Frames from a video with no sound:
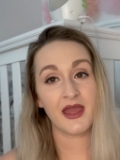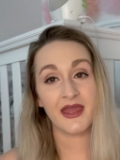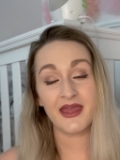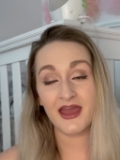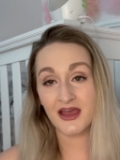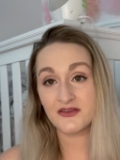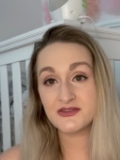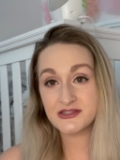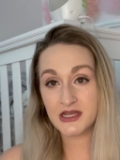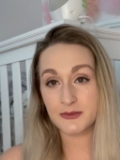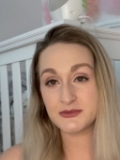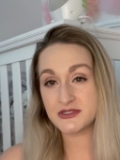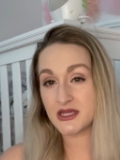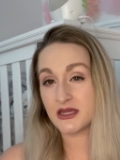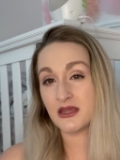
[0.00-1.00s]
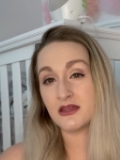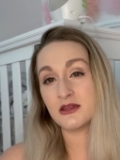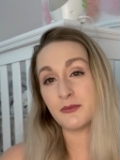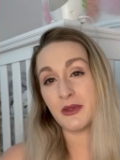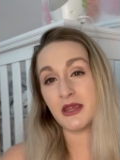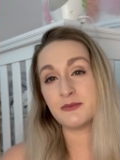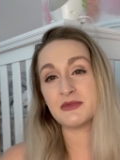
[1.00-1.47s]
I have stopped taking
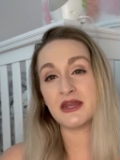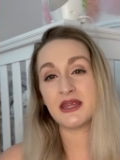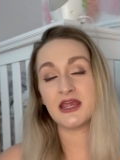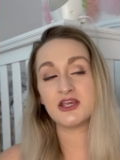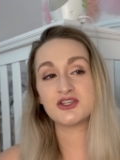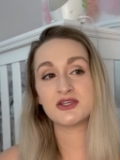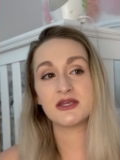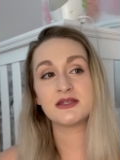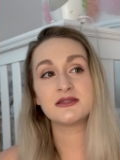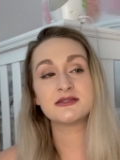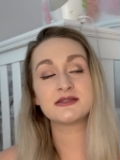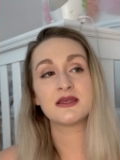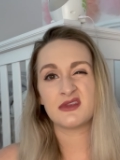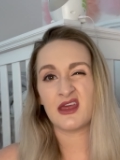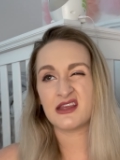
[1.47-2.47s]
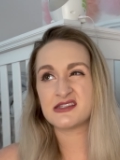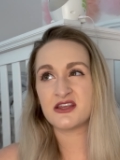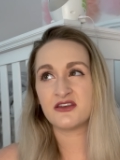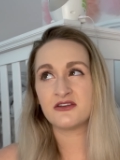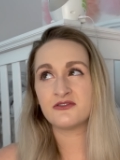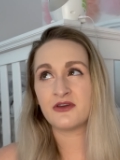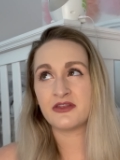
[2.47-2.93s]
the pain medications as
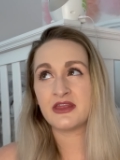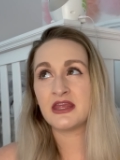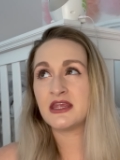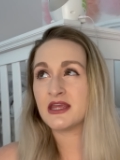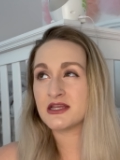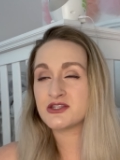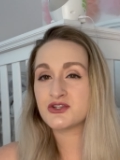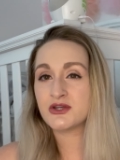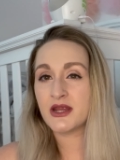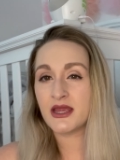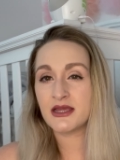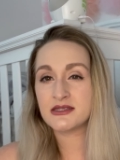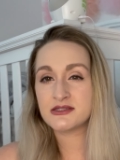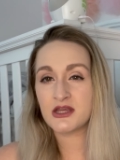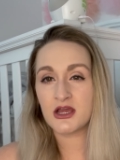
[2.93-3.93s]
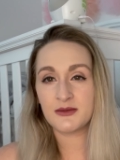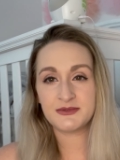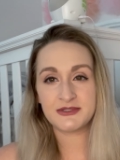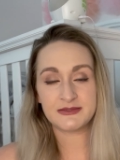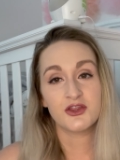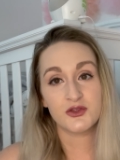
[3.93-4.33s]
of, I think yesterday I stopped.